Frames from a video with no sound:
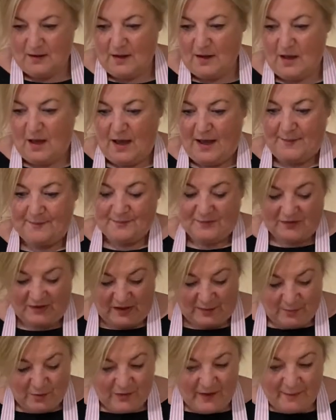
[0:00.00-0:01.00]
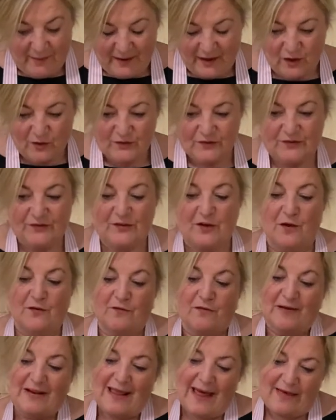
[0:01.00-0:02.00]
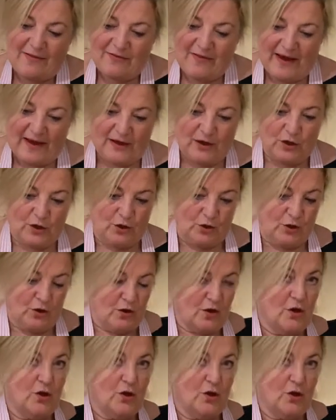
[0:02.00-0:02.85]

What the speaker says: So I'm going to put that back on the stove, let that cook.